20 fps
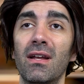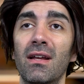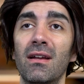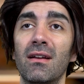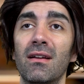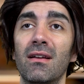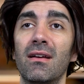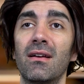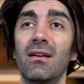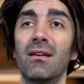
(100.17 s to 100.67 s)

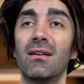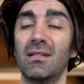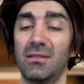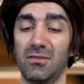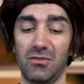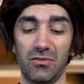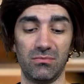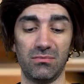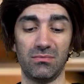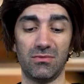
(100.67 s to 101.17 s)
end,
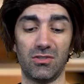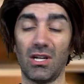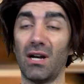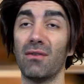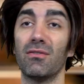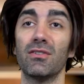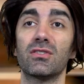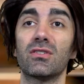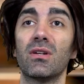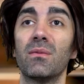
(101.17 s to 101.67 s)

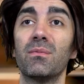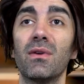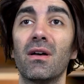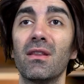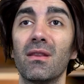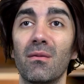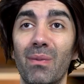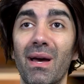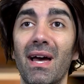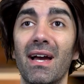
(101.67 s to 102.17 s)
JavaScript
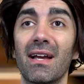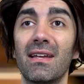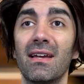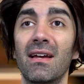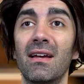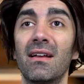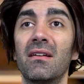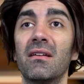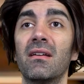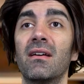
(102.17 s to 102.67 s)
on the back
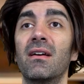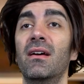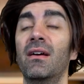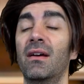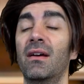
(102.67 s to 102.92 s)
end,